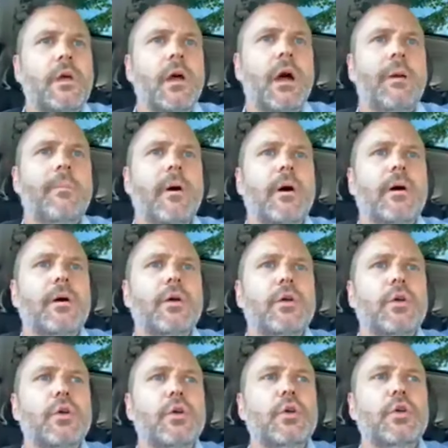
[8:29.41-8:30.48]
um,
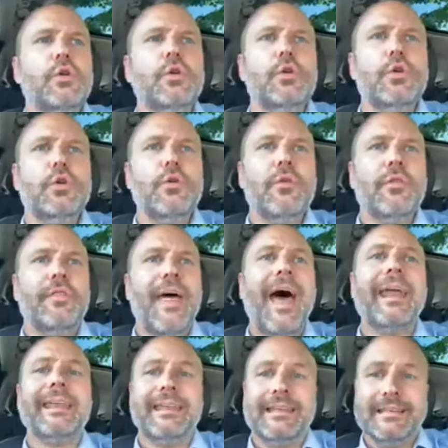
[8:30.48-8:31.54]

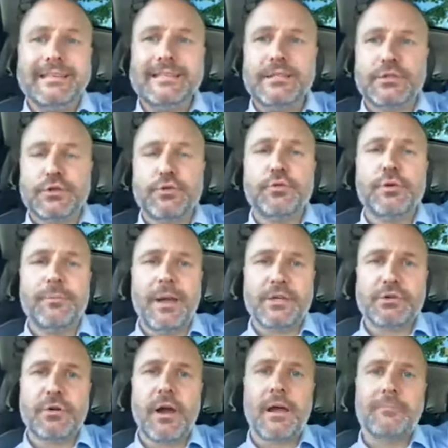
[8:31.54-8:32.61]
that is true to my
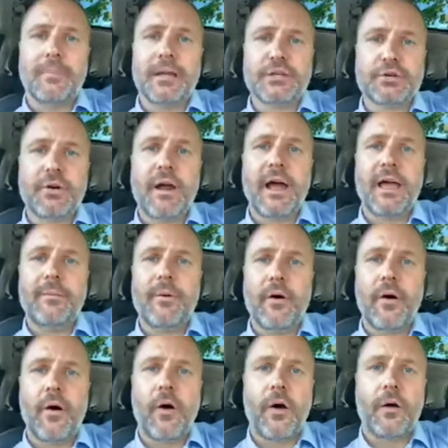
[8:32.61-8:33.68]
tribe. My tribe
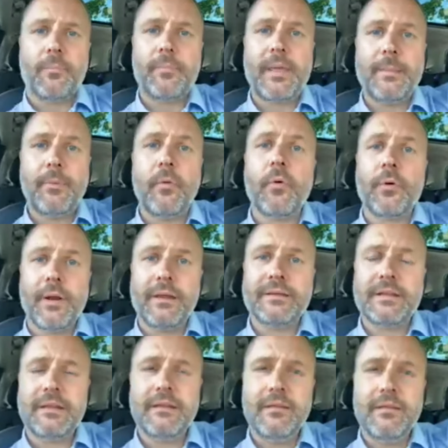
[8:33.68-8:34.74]
are people
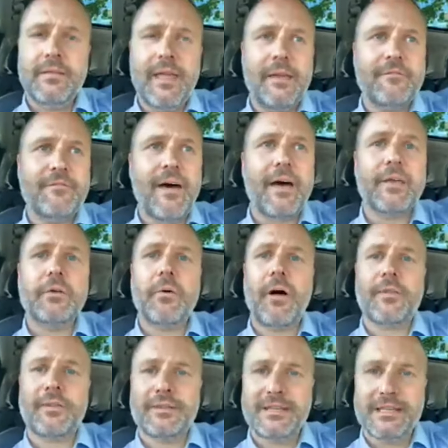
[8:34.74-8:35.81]
oriented. They value
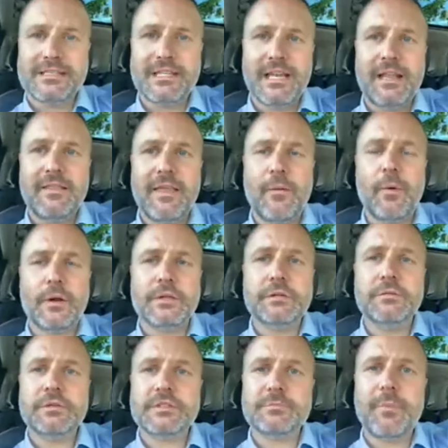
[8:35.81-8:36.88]
authenticity. They want
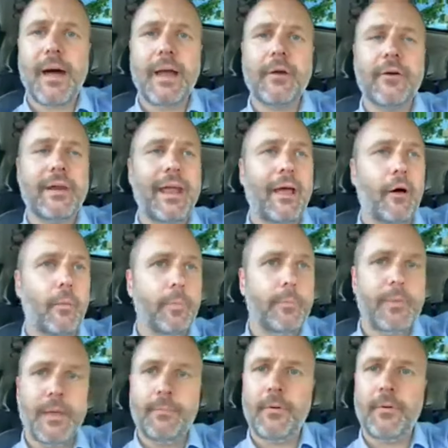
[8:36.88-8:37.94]
to inspire and help
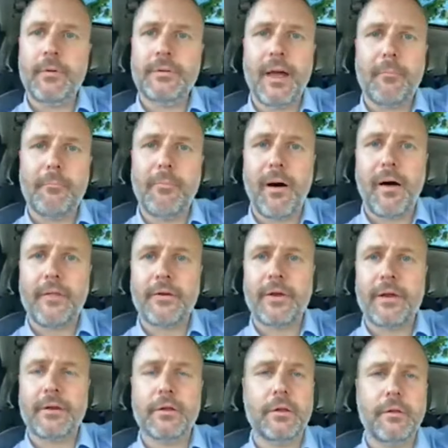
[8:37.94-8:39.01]
people, not bother
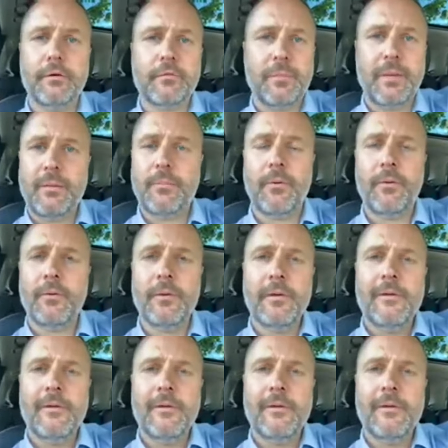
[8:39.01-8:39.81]
and close people.